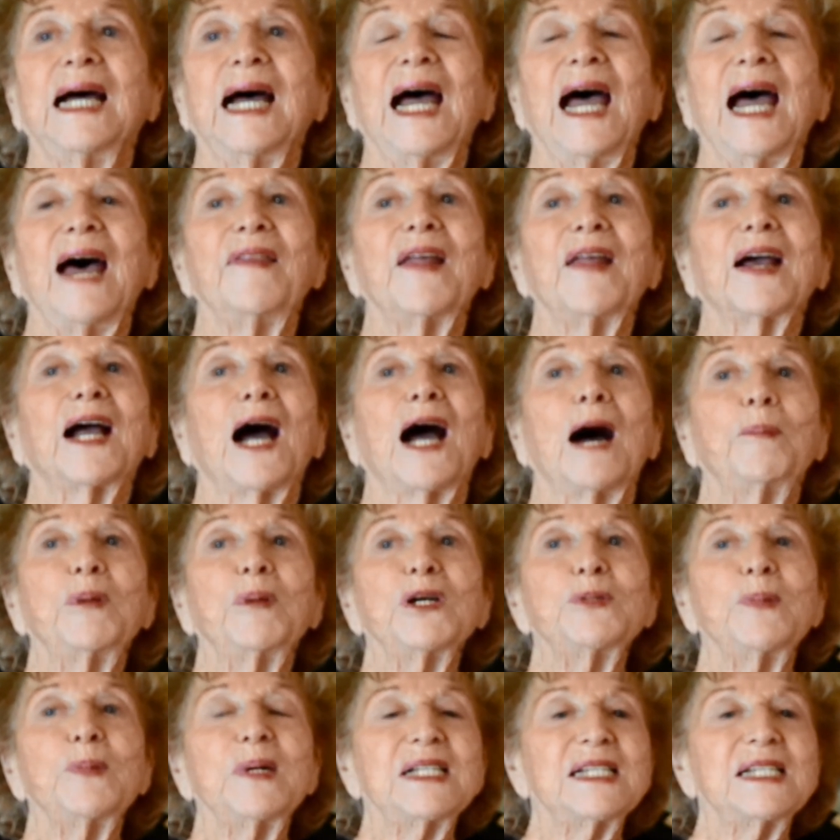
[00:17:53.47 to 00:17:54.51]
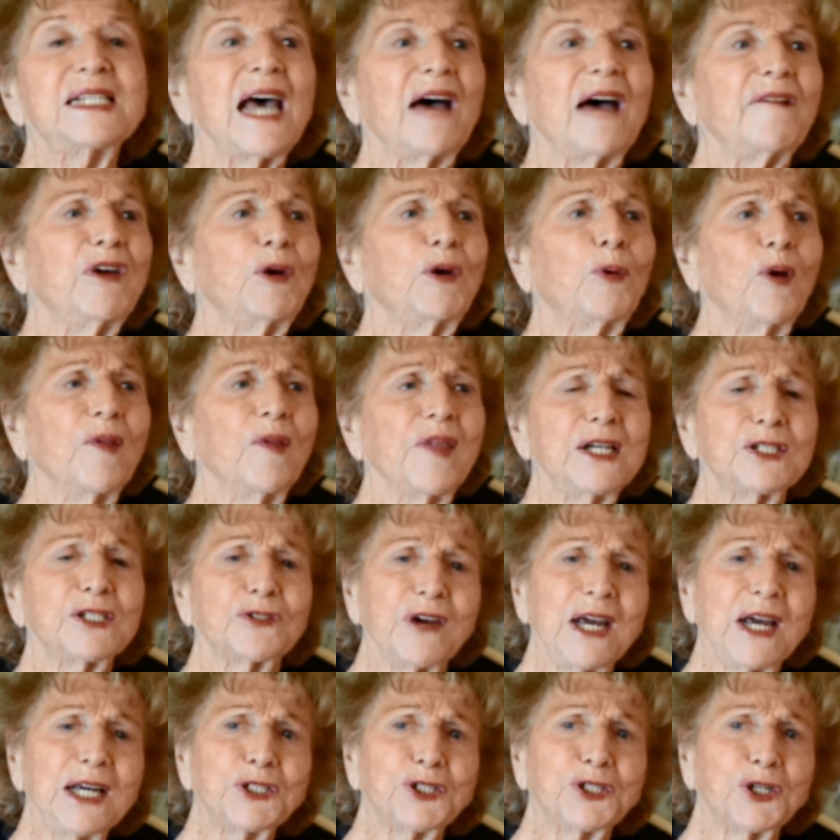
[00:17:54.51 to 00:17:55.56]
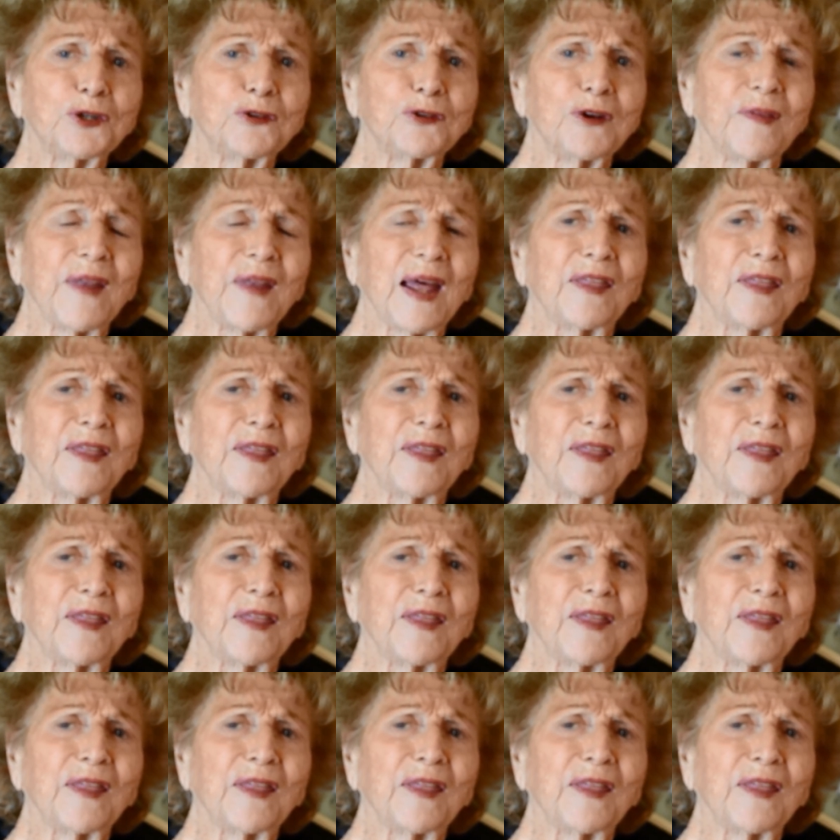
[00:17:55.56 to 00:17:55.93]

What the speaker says: accomplishments, having all these grandchildren.